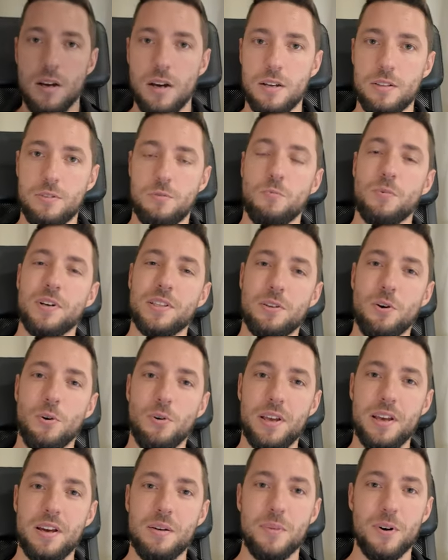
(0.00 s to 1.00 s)
And when
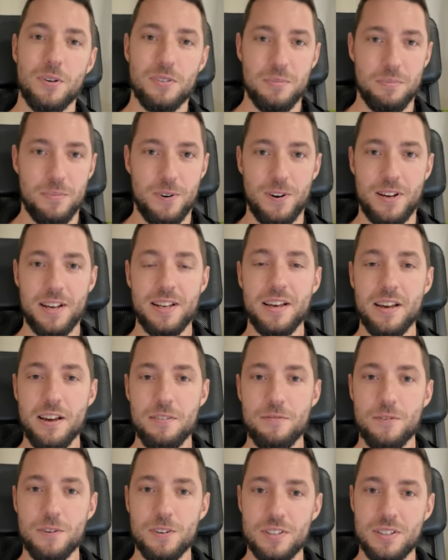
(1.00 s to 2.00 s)
talking about the marketing
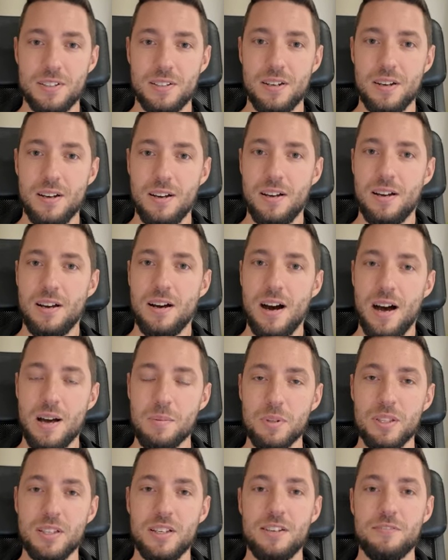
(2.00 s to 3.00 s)
effort, I
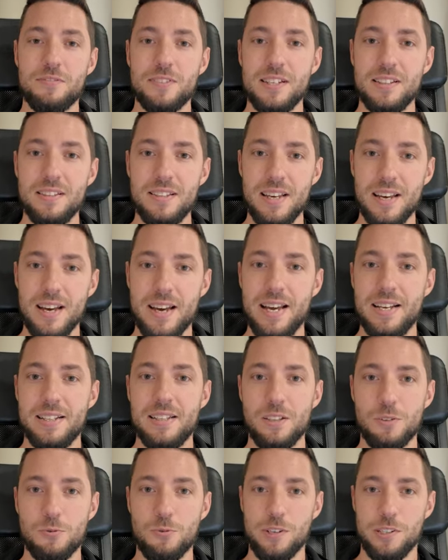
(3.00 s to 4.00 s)
believe in the
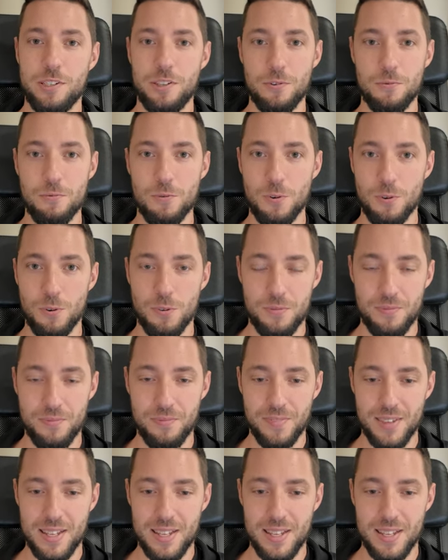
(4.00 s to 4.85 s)
80-20 rule.